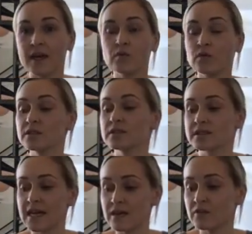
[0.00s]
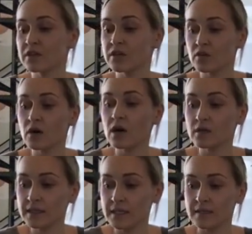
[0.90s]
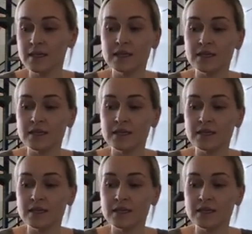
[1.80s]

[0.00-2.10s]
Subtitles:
and willing to dive in, go all in.